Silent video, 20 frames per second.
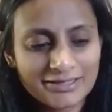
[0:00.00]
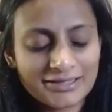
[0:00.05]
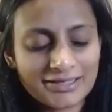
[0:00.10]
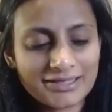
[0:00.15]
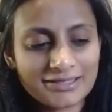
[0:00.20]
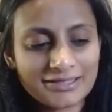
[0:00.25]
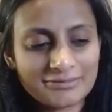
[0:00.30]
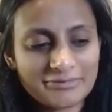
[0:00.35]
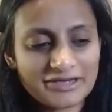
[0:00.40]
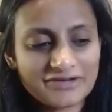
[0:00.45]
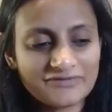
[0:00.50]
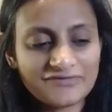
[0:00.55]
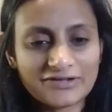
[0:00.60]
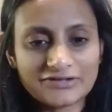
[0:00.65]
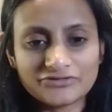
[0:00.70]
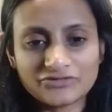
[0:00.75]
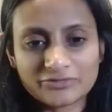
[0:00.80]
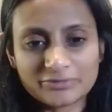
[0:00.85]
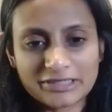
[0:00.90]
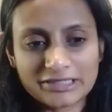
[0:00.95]
And it
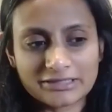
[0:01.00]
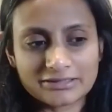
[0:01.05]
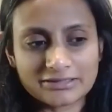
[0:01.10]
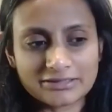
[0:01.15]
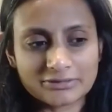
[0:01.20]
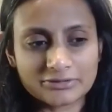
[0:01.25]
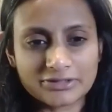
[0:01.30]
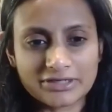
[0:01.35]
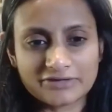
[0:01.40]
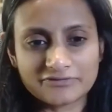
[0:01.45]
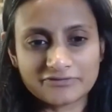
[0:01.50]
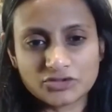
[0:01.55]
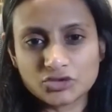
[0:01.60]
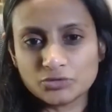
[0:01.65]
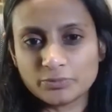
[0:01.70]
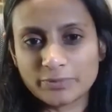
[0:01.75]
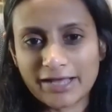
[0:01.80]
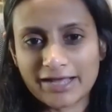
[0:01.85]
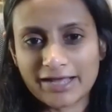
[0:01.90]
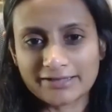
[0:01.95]
felt for me like there were kind of
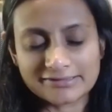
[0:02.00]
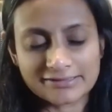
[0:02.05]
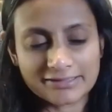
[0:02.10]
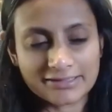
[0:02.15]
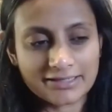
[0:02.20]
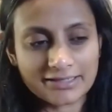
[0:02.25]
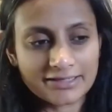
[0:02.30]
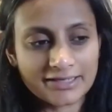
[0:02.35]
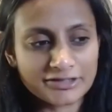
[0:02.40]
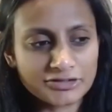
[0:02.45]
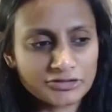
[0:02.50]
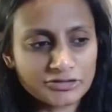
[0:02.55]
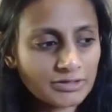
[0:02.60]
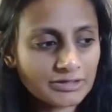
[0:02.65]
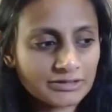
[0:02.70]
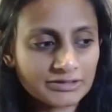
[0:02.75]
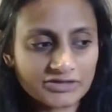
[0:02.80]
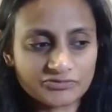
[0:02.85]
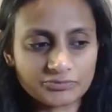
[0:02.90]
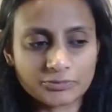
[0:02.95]
two paths. Like I knew I
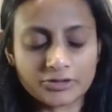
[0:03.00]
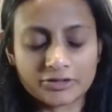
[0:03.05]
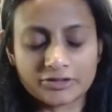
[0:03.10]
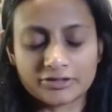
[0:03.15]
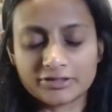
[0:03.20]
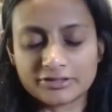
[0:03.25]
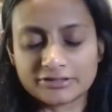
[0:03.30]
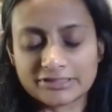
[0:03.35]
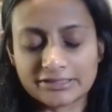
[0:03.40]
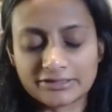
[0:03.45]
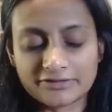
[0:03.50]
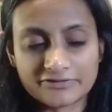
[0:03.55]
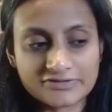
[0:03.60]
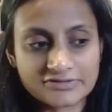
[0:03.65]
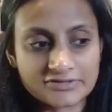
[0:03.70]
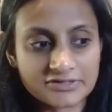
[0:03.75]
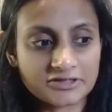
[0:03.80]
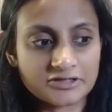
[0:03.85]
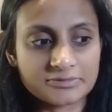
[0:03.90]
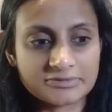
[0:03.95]
loved product, I loved
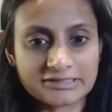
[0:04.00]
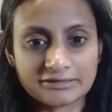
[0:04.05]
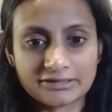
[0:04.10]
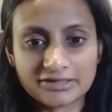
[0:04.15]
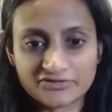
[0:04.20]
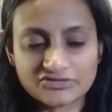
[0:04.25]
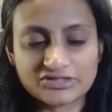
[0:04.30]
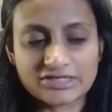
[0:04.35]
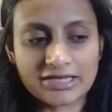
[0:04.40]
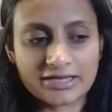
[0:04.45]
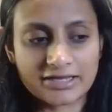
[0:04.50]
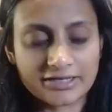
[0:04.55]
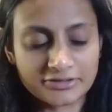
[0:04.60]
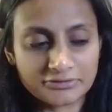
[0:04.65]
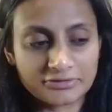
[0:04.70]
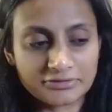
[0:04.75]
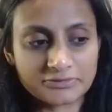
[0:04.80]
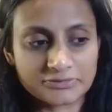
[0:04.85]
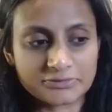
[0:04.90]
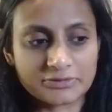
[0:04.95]
startups, I loved tech. I knew
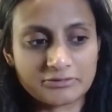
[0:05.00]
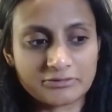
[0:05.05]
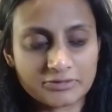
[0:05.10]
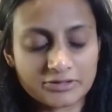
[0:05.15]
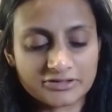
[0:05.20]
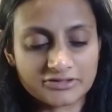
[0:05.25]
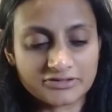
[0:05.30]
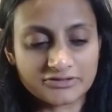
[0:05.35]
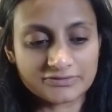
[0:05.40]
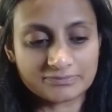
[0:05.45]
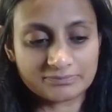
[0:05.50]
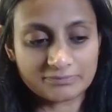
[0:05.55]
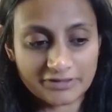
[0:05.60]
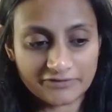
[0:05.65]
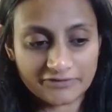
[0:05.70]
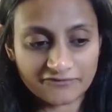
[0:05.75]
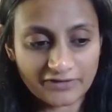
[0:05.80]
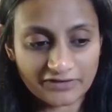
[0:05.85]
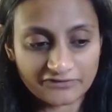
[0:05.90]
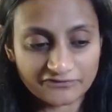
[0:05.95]
that was what I wanted to do, but
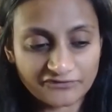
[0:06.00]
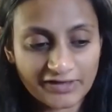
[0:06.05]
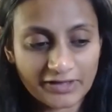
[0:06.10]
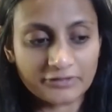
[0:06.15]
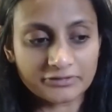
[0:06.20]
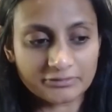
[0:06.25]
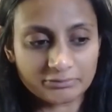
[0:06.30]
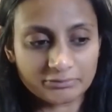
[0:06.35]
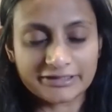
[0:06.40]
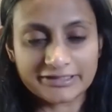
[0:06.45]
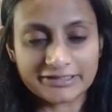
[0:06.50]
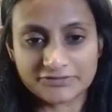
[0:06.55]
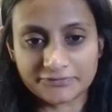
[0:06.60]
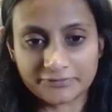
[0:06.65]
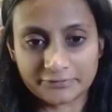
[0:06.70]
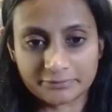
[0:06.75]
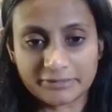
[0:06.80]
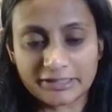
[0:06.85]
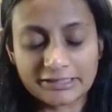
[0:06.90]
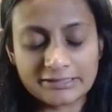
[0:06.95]
I found the place
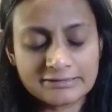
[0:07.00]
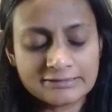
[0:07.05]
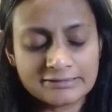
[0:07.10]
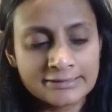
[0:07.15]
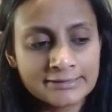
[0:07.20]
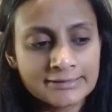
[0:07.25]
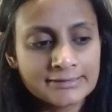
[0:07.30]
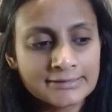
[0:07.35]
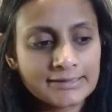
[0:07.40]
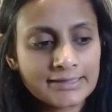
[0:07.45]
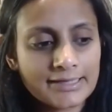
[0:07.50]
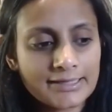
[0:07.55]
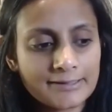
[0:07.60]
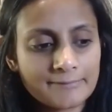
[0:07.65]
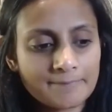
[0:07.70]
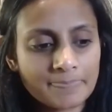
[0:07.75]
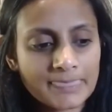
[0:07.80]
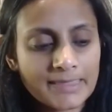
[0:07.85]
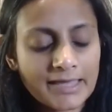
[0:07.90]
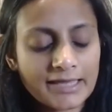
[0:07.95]
for me.
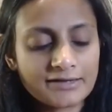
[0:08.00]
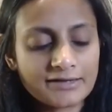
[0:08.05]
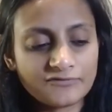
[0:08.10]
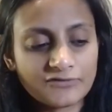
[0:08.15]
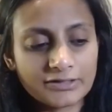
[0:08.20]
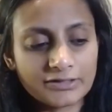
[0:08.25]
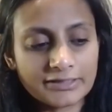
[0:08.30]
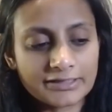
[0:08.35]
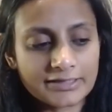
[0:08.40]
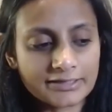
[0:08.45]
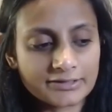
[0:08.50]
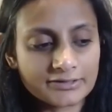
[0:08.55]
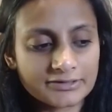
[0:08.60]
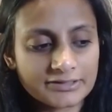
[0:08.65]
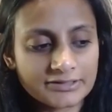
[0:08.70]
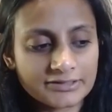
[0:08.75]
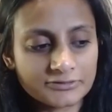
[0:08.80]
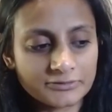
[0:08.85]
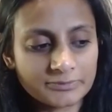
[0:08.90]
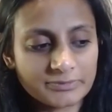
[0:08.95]
And it felt like I could
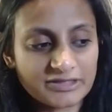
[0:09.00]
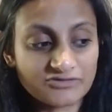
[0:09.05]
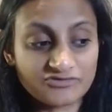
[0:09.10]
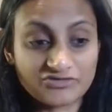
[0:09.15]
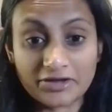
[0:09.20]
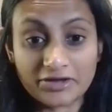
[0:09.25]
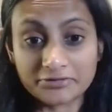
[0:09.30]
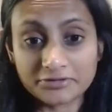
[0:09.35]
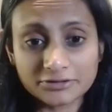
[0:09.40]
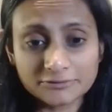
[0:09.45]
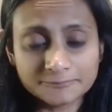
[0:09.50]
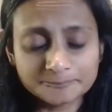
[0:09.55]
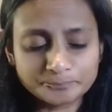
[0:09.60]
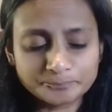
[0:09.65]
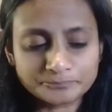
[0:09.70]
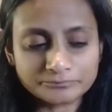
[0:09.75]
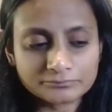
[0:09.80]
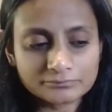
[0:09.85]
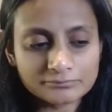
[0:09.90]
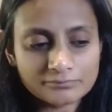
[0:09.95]
either be a founder,
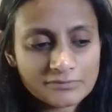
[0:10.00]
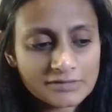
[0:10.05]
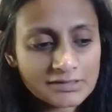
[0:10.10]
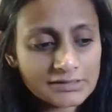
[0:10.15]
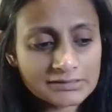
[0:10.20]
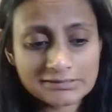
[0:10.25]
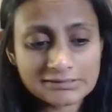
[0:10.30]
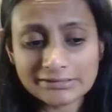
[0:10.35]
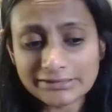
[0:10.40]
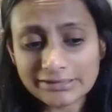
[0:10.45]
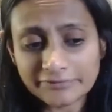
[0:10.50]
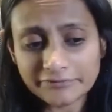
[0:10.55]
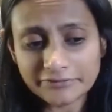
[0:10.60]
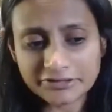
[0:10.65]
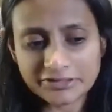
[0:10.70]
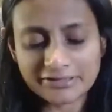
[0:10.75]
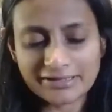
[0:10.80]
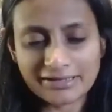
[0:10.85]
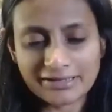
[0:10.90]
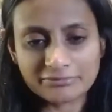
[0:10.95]
because I'd never
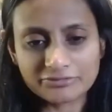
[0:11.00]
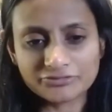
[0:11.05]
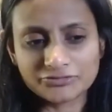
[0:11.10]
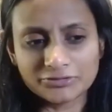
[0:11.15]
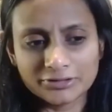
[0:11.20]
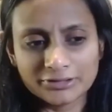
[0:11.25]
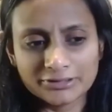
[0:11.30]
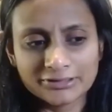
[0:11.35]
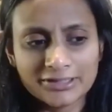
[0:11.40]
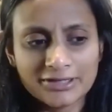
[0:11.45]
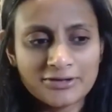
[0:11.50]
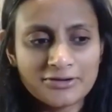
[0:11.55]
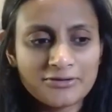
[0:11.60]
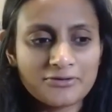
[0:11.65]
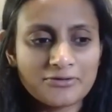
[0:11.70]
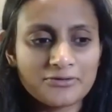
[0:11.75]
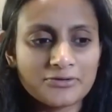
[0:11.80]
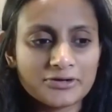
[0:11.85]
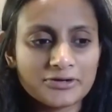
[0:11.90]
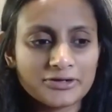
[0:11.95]
done that before,
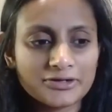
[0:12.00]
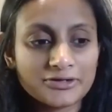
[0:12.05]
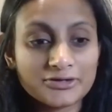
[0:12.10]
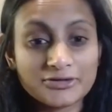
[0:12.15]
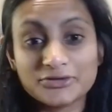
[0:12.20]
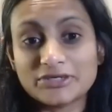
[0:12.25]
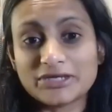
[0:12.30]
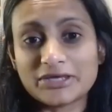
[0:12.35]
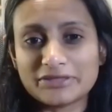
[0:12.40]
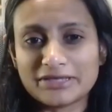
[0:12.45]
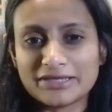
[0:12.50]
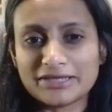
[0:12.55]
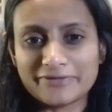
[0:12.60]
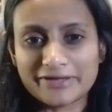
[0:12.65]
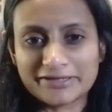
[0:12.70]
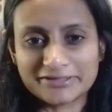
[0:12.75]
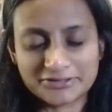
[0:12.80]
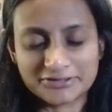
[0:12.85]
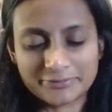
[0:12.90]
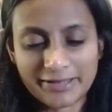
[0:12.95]
or go down the
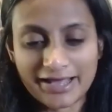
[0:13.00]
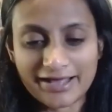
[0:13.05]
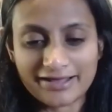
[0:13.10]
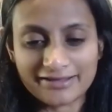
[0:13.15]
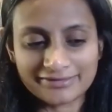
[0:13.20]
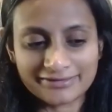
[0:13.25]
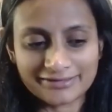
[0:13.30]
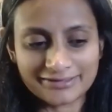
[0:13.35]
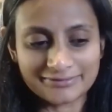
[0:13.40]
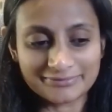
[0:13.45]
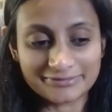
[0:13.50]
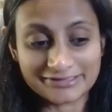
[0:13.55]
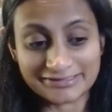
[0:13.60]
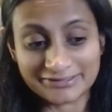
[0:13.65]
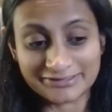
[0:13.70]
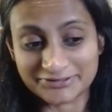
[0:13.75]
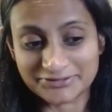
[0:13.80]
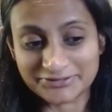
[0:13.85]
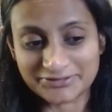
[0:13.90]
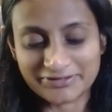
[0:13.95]
investor path, because I'd
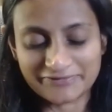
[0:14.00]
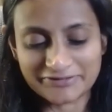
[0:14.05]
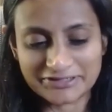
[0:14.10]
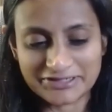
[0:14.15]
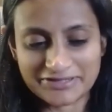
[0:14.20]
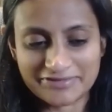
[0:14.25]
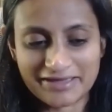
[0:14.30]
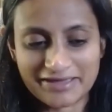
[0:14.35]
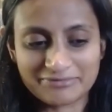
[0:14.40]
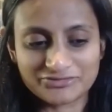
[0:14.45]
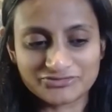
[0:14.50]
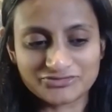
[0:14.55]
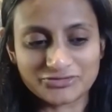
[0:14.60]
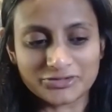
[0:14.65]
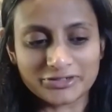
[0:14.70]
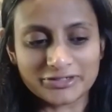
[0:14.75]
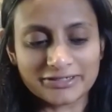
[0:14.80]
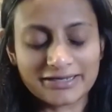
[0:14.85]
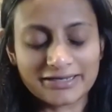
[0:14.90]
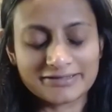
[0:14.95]
also never done that
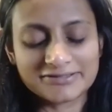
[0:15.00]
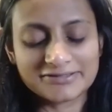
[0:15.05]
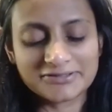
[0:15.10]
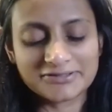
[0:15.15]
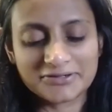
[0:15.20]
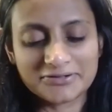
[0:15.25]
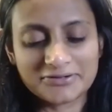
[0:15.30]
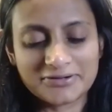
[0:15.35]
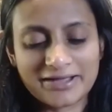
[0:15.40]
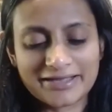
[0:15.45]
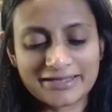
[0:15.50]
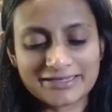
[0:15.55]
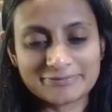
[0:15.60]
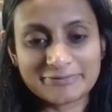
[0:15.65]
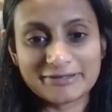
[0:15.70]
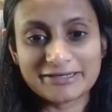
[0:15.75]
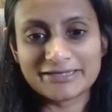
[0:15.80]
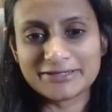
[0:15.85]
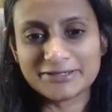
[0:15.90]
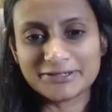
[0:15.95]
before. And so I
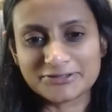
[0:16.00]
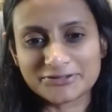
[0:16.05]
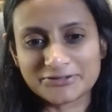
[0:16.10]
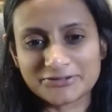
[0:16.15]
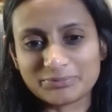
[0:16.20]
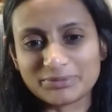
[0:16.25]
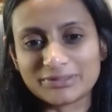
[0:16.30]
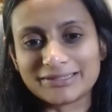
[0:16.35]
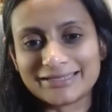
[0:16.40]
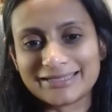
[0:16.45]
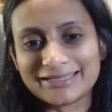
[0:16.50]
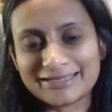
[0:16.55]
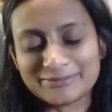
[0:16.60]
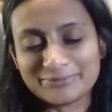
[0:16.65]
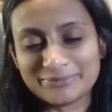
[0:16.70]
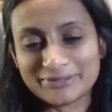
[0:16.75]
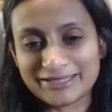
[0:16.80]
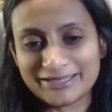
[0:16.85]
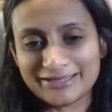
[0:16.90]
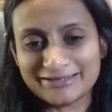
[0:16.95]
spent a year sort of playing at
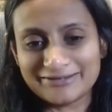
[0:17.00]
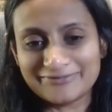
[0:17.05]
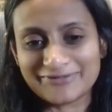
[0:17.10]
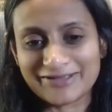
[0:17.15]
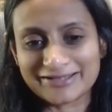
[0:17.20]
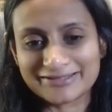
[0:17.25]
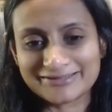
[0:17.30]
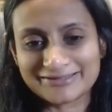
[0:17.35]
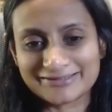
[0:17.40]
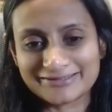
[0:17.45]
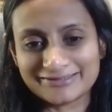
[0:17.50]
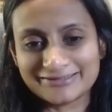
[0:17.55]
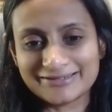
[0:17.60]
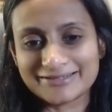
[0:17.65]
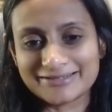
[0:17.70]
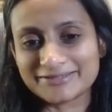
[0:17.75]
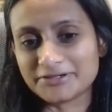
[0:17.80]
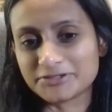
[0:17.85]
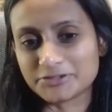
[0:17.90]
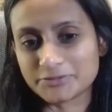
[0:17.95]
being an investor
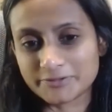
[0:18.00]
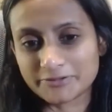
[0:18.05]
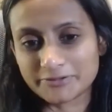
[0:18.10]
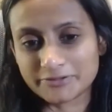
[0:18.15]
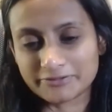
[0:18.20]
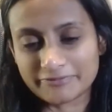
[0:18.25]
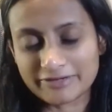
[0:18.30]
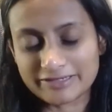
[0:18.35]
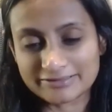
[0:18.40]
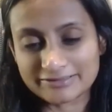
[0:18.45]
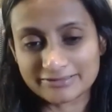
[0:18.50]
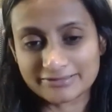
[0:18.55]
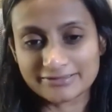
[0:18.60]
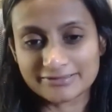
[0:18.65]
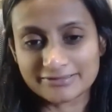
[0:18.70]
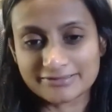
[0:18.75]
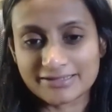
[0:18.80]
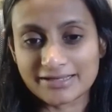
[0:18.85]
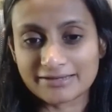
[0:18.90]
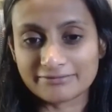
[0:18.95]
as an entrepreneur in
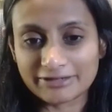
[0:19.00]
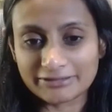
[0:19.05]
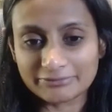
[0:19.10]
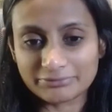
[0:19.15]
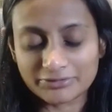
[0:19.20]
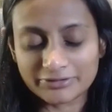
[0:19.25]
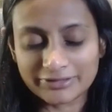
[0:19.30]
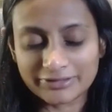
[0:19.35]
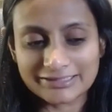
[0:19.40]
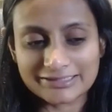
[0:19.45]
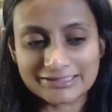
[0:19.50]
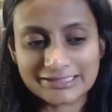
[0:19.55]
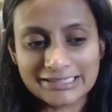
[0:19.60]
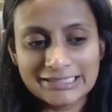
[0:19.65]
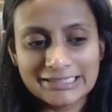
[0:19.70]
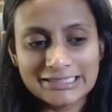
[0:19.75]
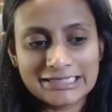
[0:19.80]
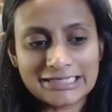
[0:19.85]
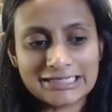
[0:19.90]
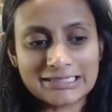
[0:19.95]
residence at Redpoint,
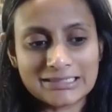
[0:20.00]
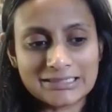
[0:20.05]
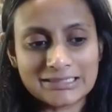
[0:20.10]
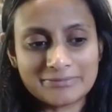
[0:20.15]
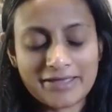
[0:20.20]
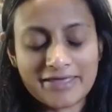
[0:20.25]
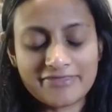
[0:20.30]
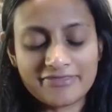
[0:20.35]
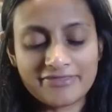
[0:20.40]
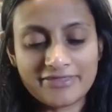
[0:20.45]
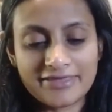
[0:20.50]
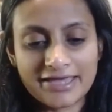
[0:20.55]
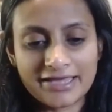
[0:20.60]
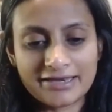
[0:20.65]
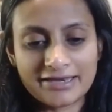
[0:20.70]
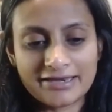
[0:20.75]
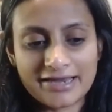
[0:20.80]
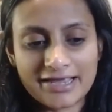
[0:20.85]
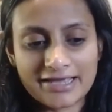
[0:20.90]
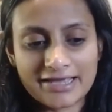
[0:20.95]
and
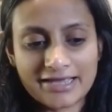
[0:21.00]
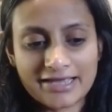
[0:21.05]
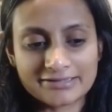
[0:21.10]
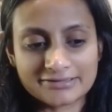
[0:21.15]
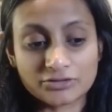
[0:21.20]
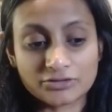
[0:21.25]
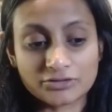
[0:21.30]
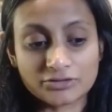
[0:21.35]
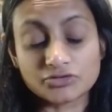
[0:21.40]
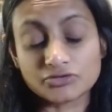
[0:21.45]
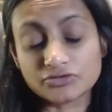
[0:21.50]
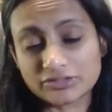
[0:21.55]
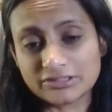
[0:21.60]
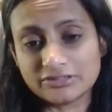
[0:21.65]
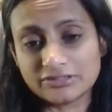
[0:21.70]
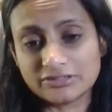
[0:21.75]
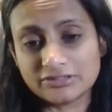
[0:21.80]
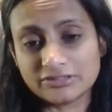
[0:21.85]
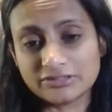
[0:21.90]
then as also an